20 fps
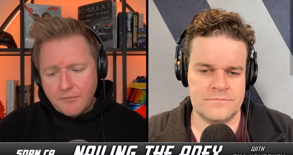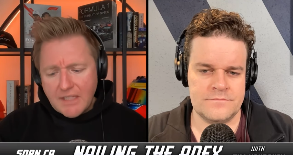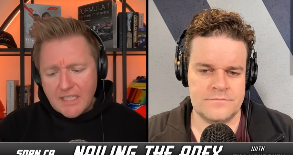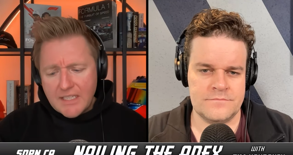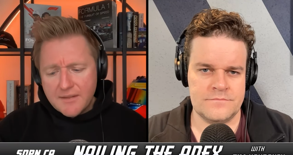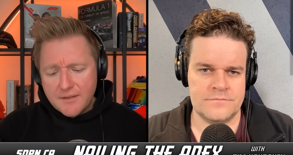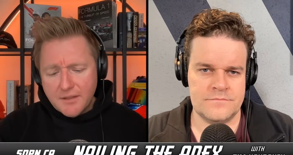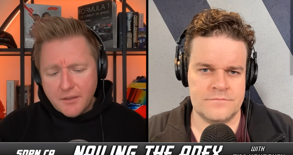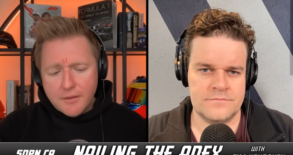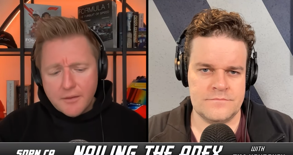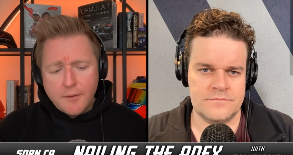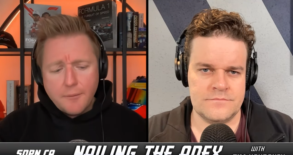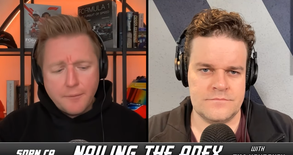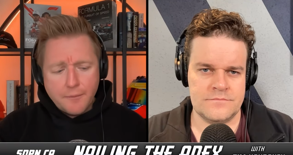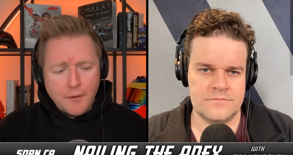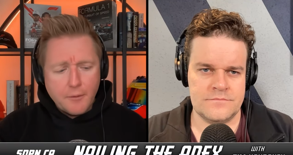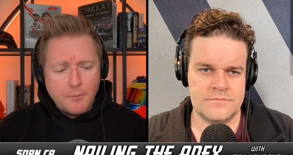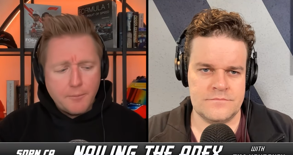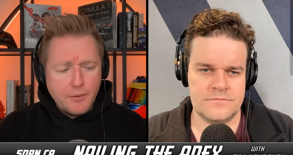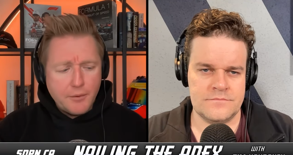Speaker 1: he started to
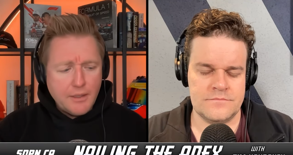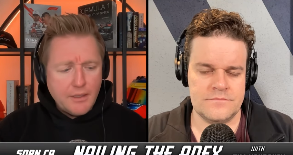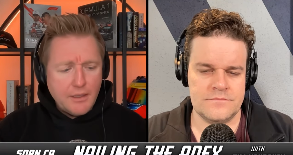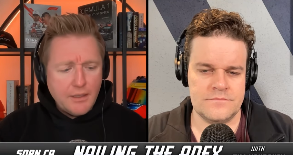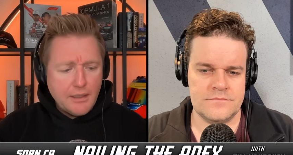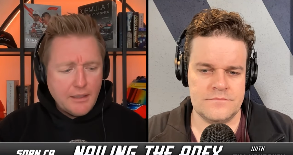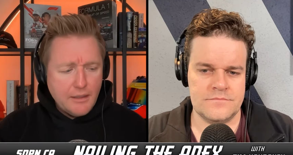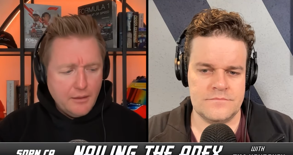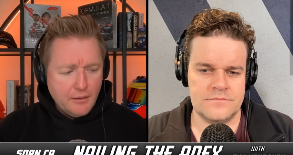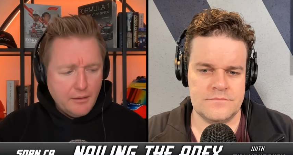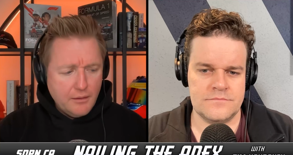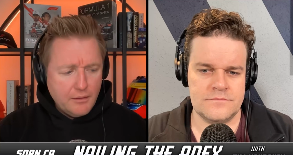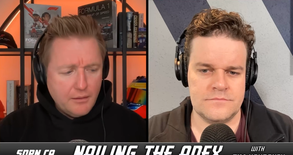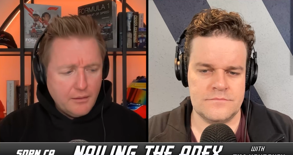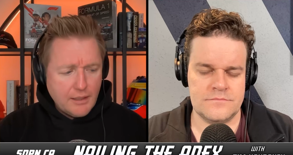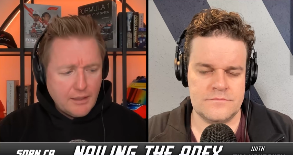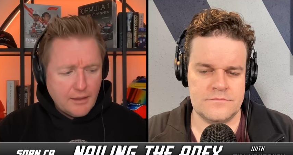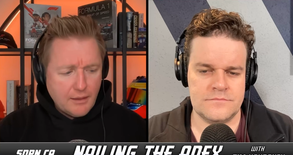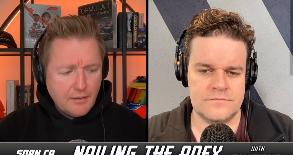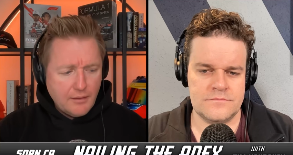feel pretty ill.
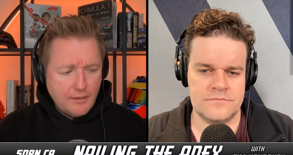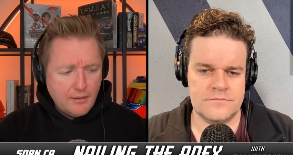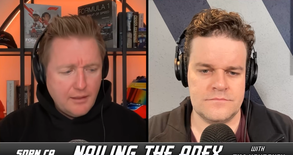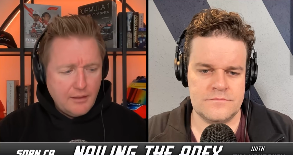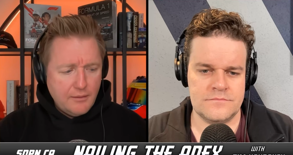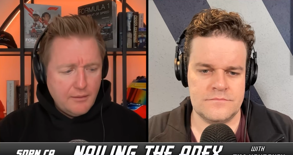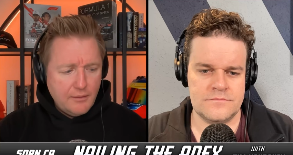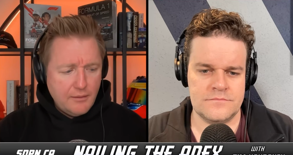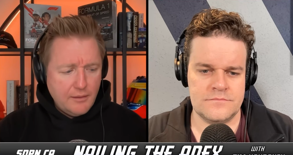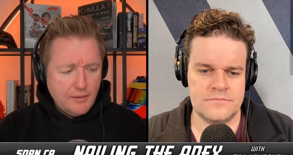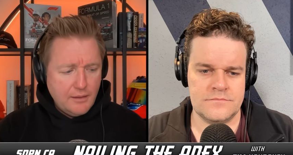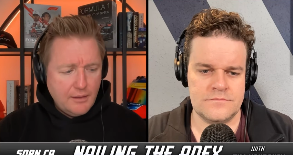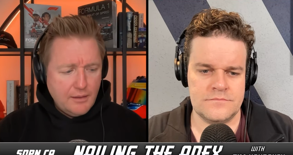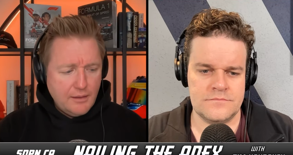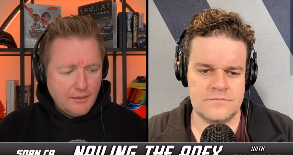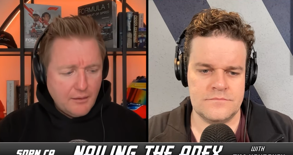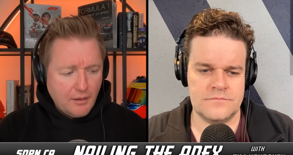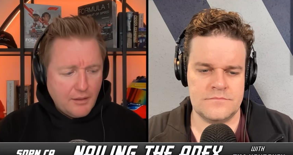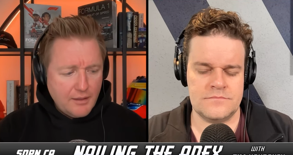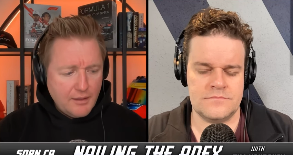Like he
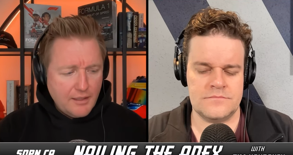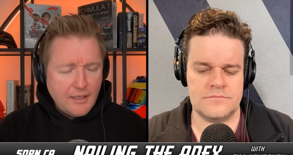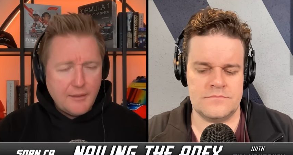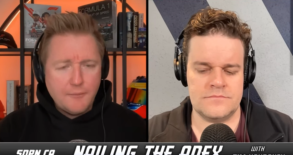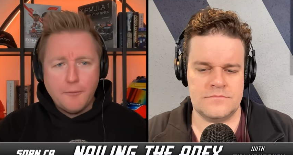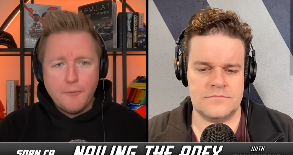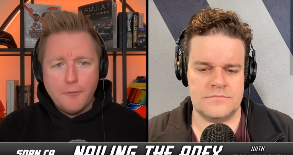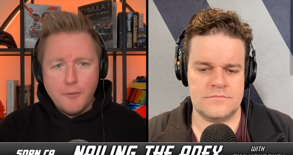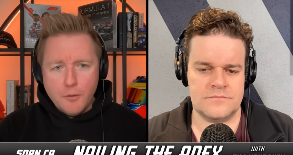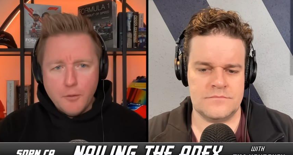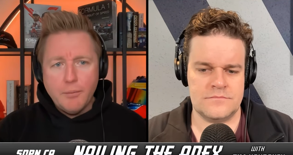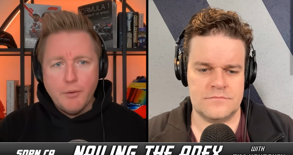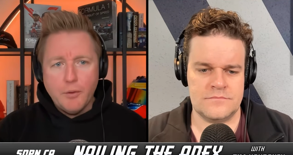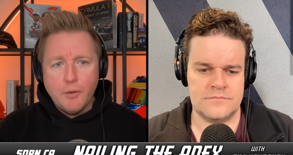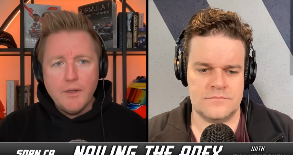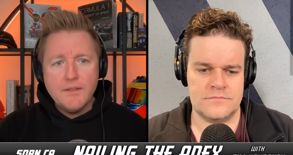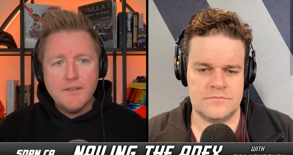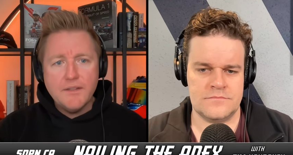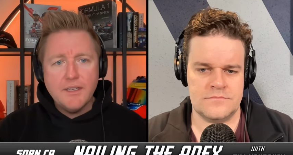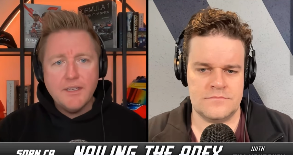he thought he had food
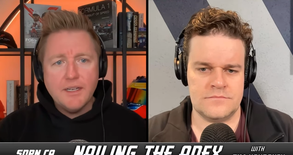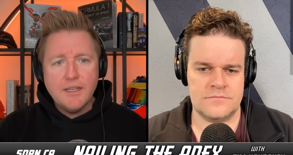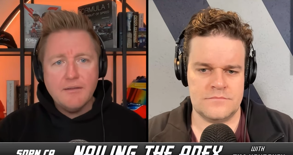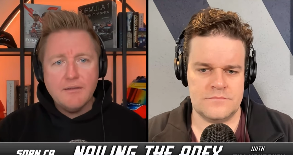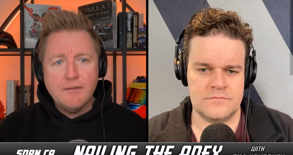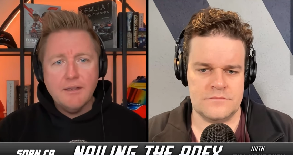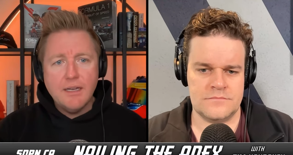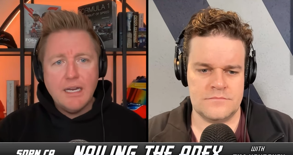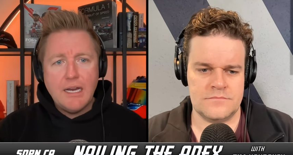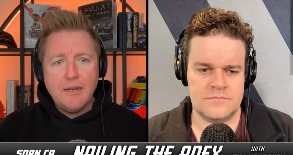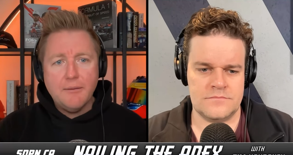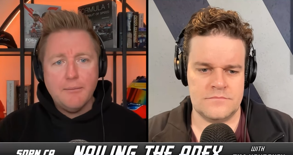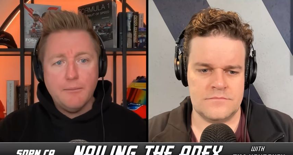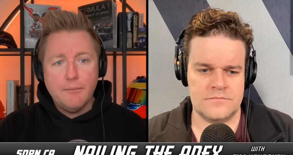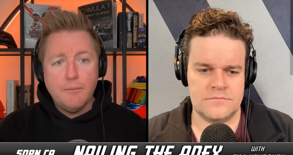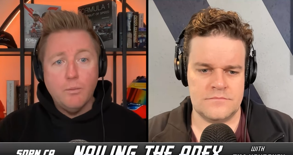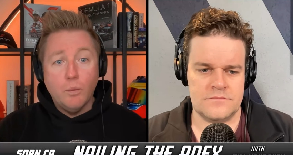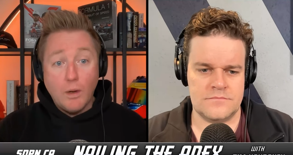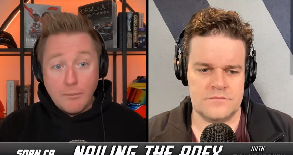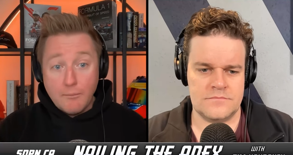poisoning at
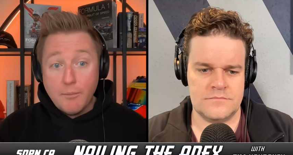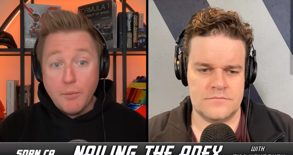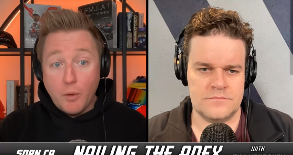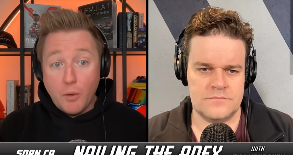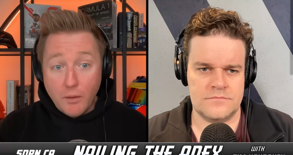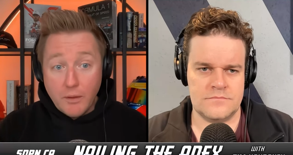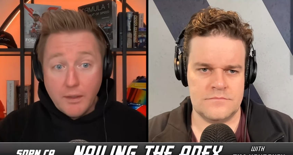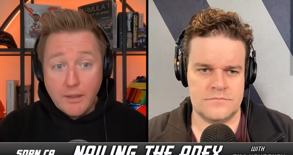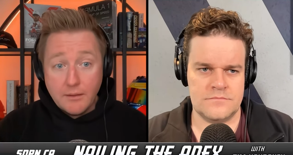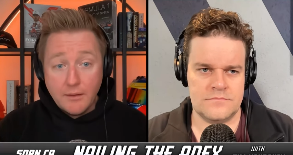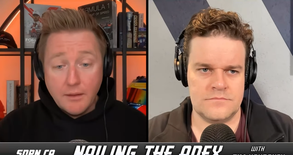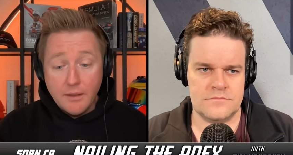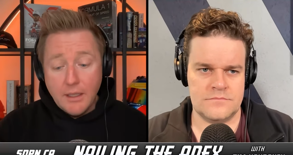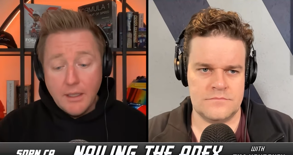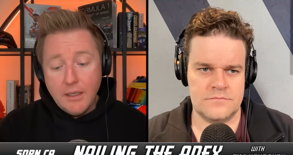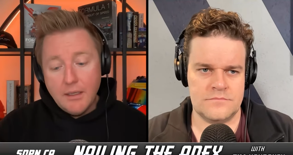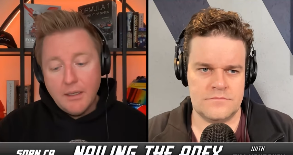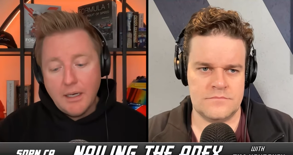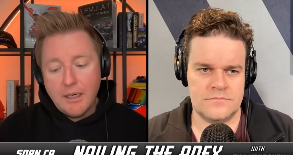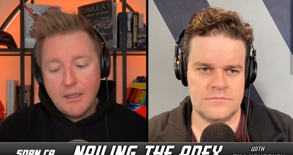one point
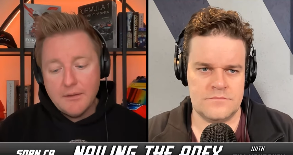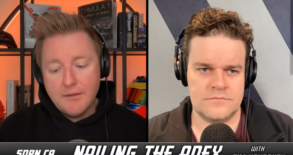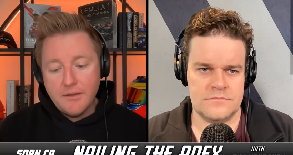uh,